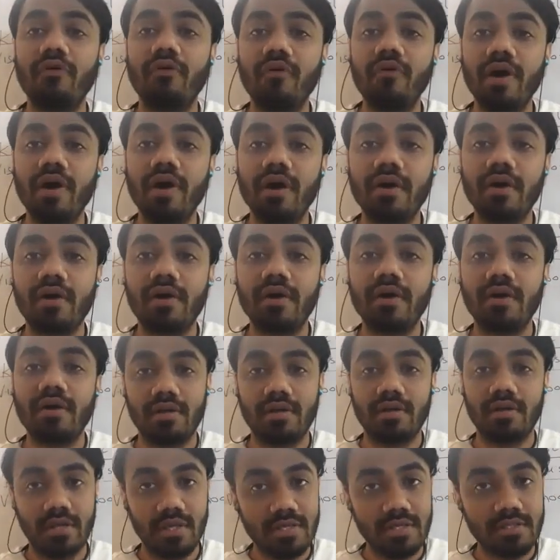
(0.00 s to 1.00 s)
cover,
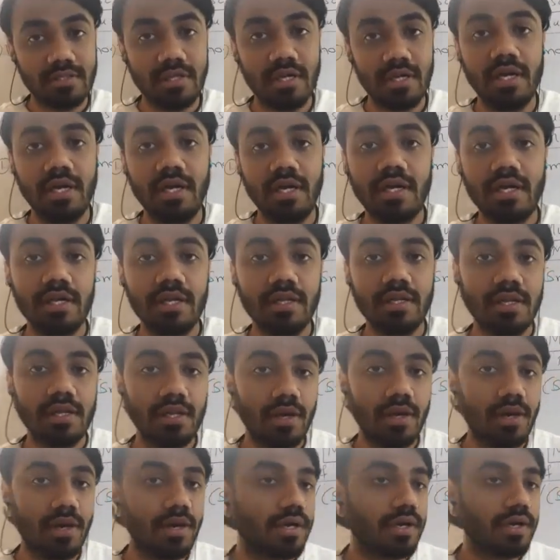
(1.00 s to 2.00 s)
yes, internal
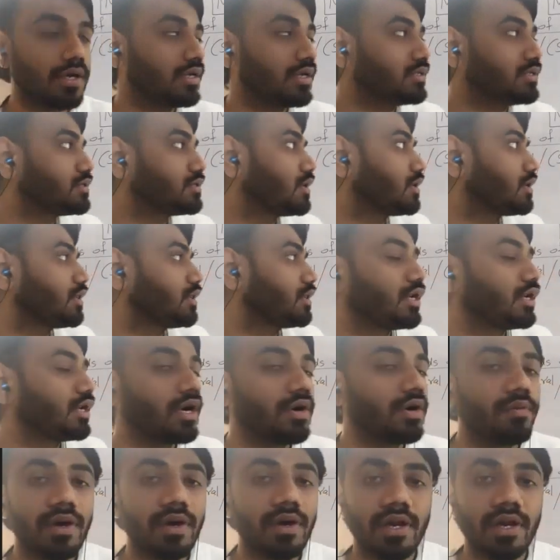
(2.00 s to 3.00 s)
organs or the
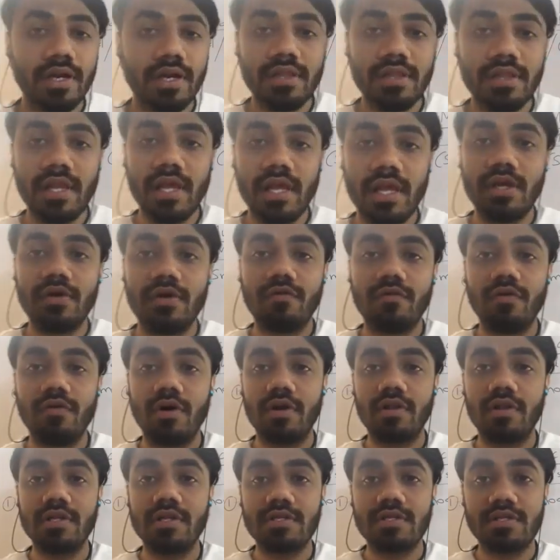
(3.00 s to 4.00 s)
covering, like
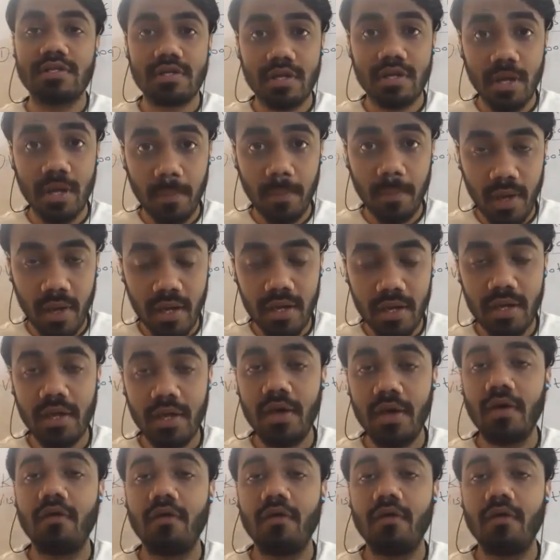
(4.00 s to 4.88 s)
for the stomach,